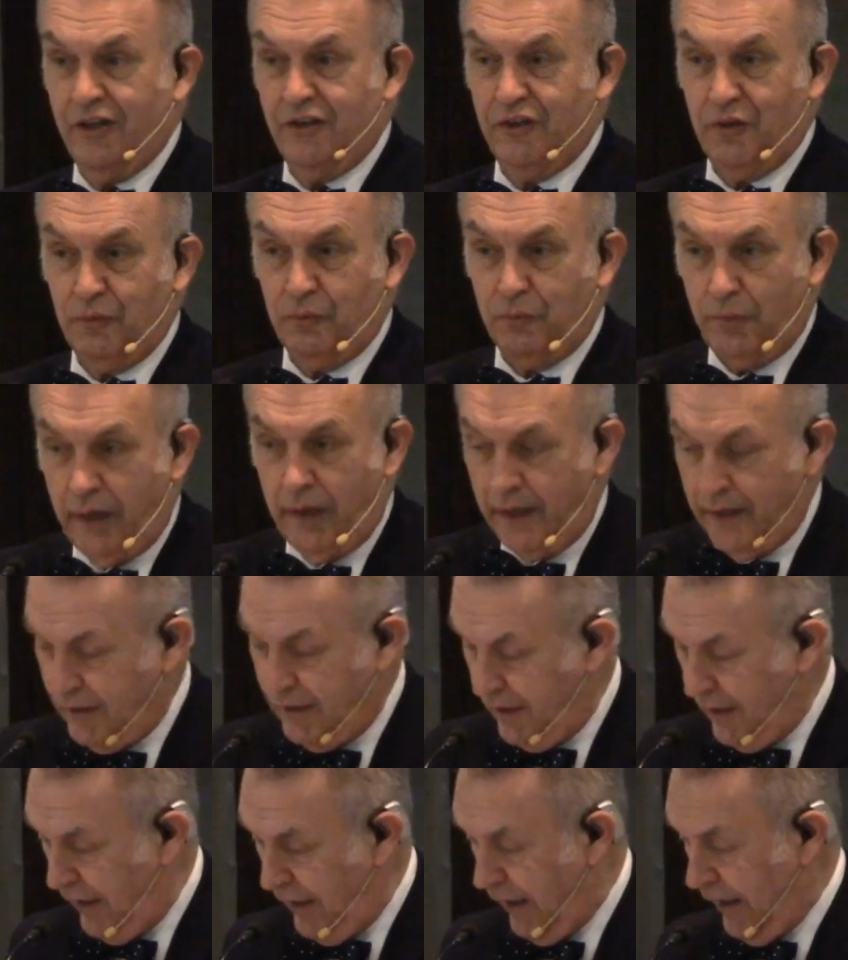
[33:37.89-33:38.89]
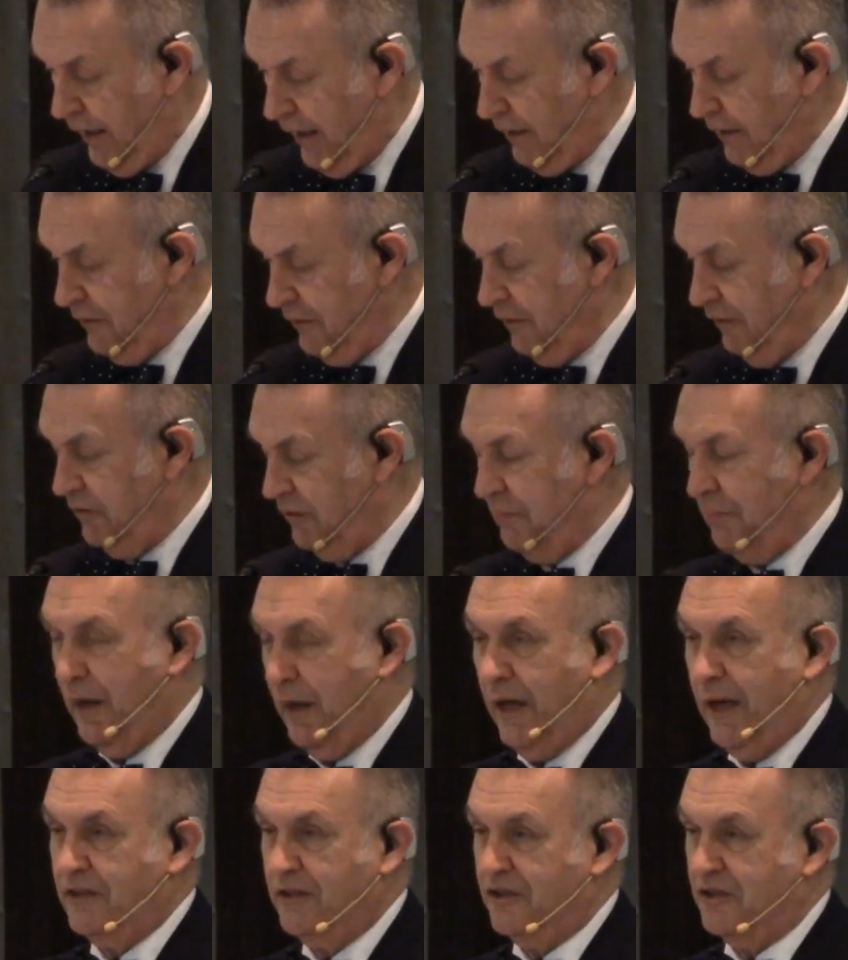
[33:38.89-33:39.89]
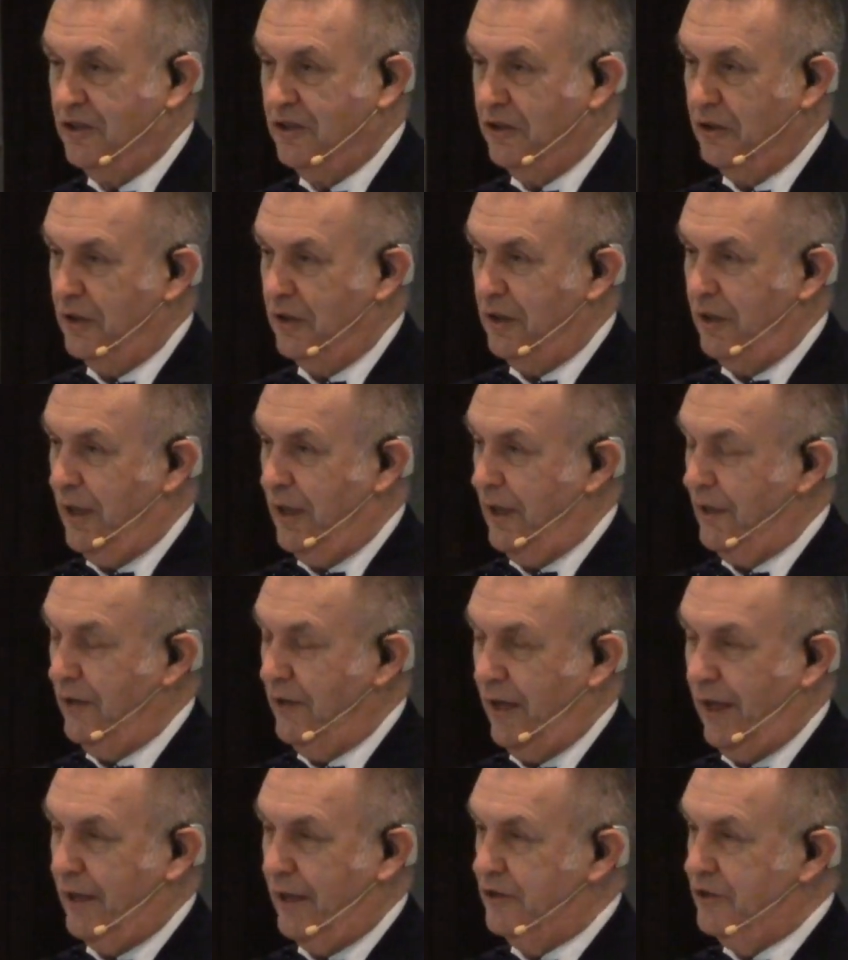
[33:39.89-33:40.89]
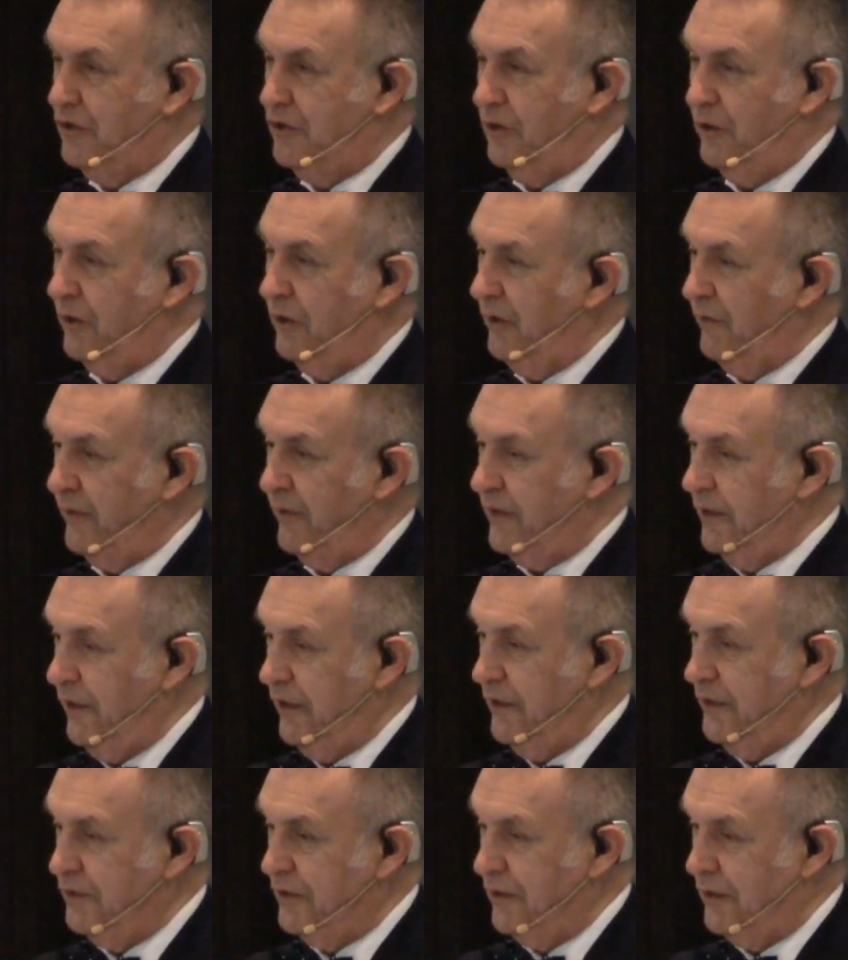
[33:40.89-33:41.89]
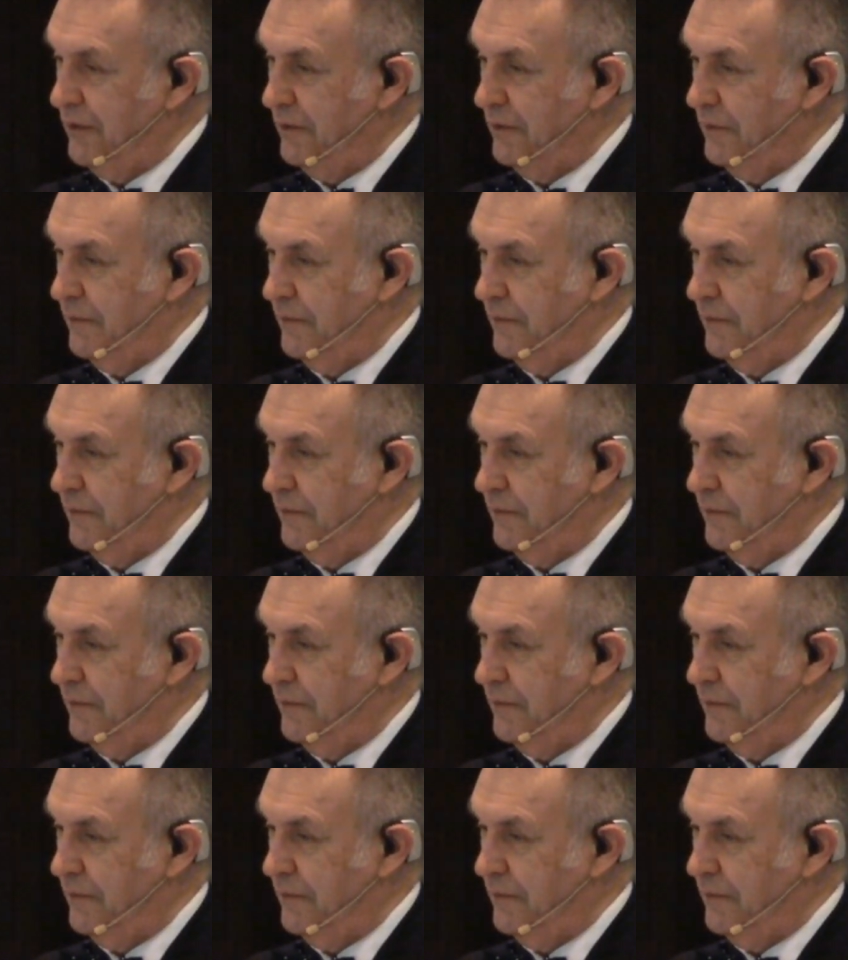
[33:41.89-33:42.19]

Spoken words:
at the right hand of the Majesty on high. That's glorification.